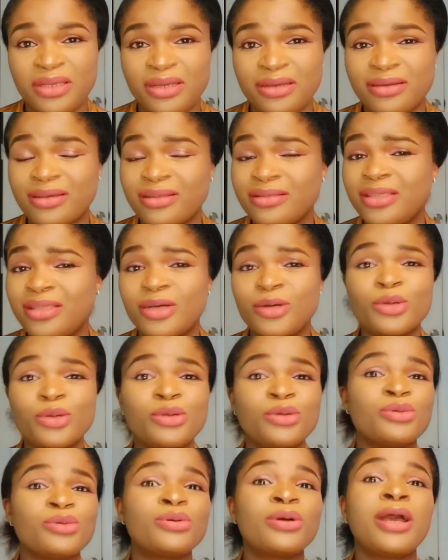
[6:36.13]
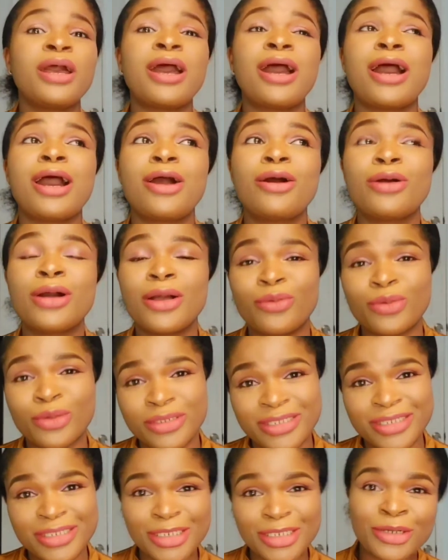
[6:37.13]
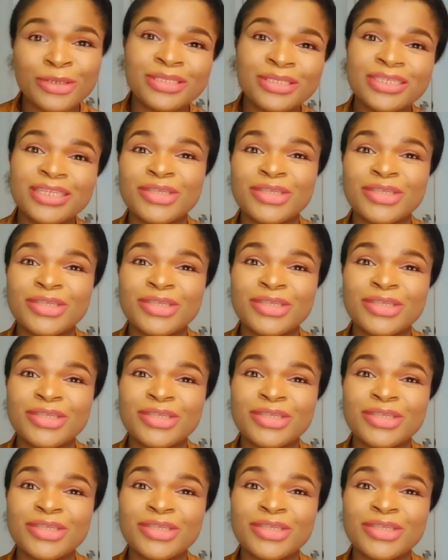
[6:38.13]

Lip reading: I can't tell you how I was shouting